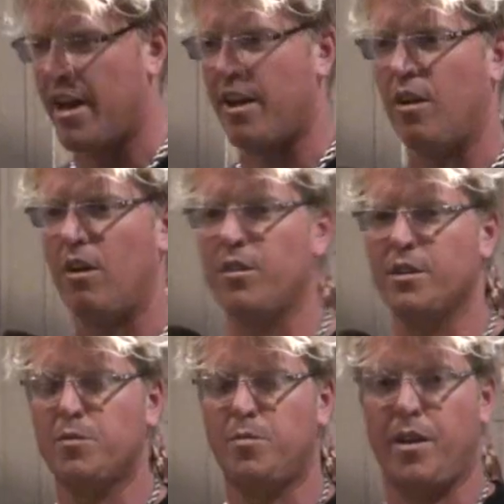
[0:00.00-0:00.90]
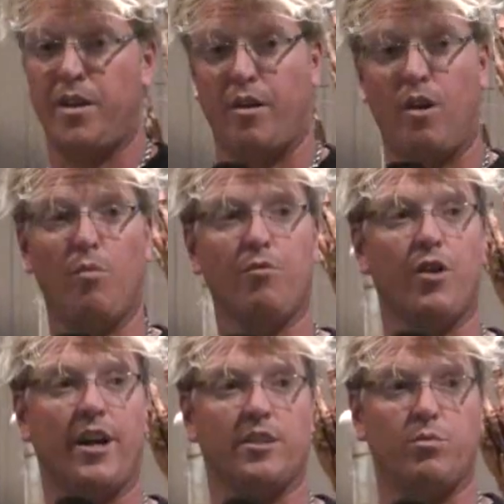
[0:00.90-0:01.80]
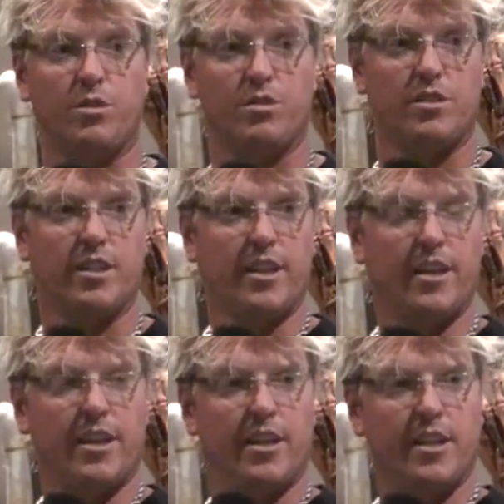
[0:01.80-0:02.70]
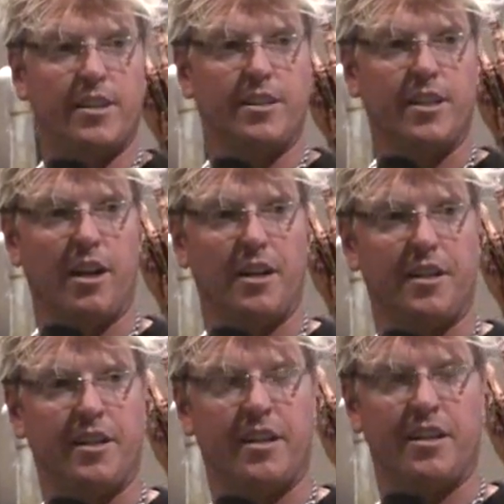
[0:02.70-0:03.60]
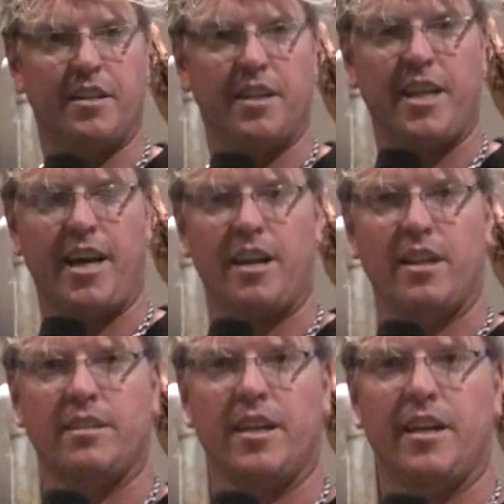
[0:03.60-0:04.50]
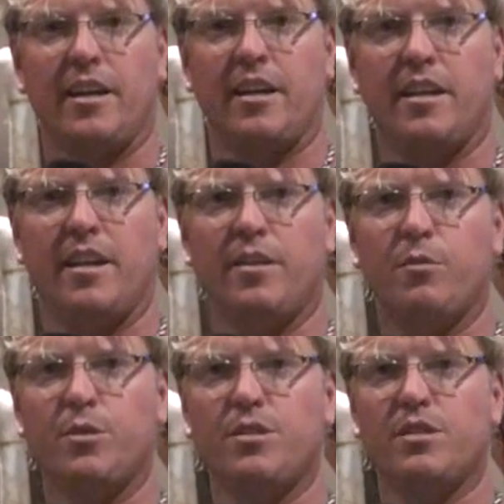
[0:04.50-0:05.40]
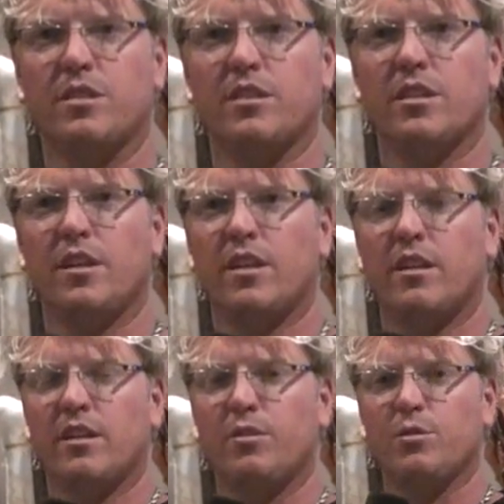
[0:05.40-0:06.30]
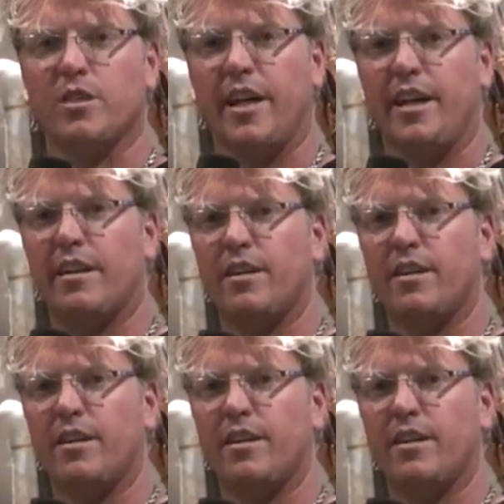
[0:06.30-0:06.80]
had all these, and Home Fries was done and in the can, I think, and it was like,